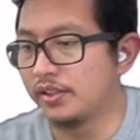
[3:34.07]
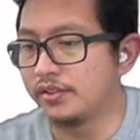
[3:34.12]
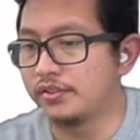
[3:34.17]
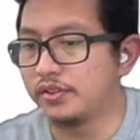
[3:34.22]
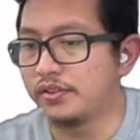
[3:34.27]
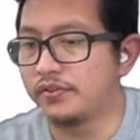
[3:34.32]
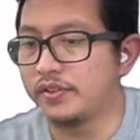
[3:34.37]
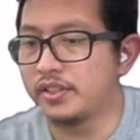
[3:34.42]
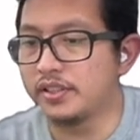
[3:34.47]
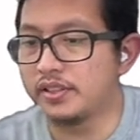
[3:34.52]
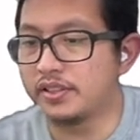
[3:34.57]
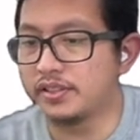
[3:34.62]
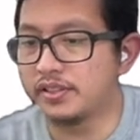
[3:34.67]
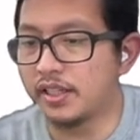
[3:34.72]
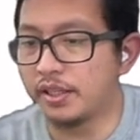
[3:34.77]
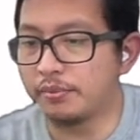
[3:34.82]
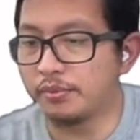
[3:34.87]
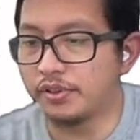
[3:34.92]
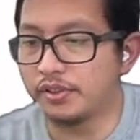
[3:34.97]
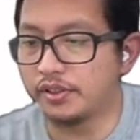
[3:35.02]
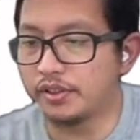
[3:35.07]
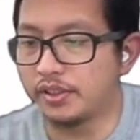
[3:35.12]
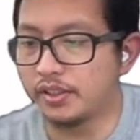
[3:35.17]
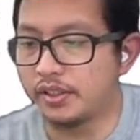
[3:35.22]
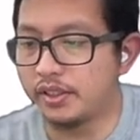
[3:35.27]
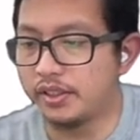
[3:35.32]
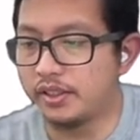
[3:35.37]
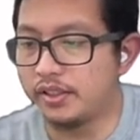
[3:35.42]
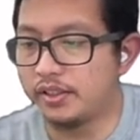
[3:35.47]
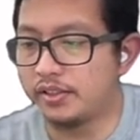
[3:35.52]
so the first example
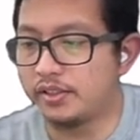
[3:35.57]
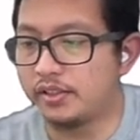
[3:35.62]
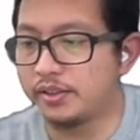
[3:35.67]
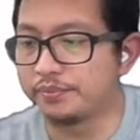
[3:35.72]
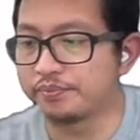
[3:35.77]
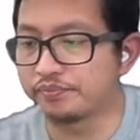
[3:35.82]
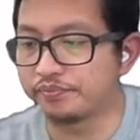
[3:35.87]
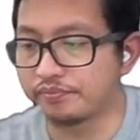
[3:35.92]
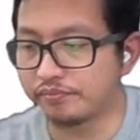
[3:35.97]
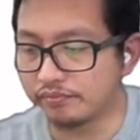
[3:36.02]
is